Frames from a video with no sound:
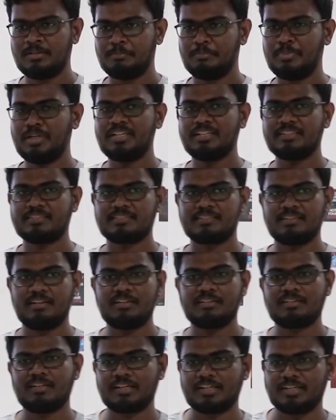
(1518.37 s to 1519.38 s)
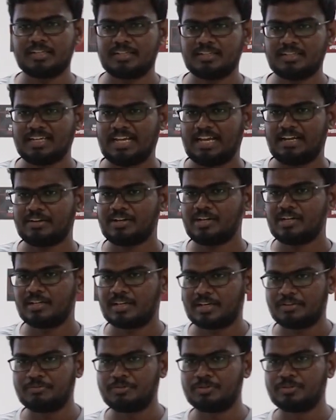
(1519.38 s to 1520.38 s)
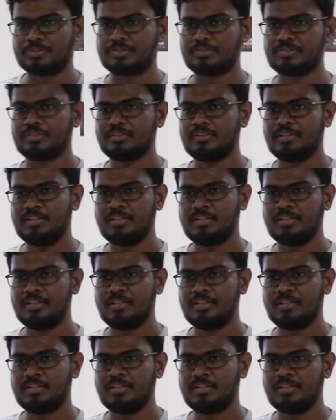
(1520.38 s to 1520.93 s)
but it's not targeted at Android or iOS.